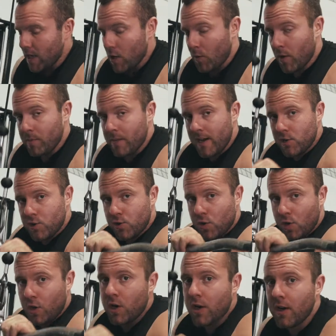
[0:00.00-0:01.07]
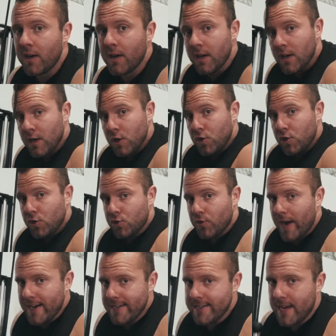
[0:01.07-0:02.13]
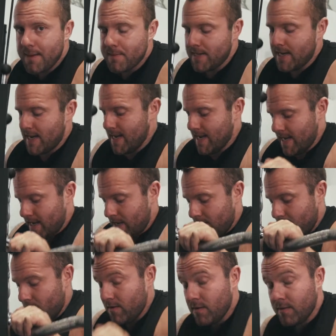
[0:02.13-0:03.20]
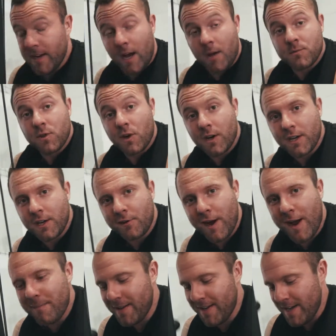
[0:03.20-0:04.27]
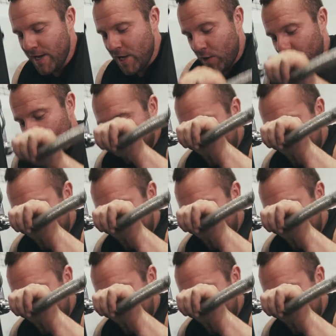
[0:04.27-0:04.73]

you want to make sure your triceps, well, I'm talking crap, you want to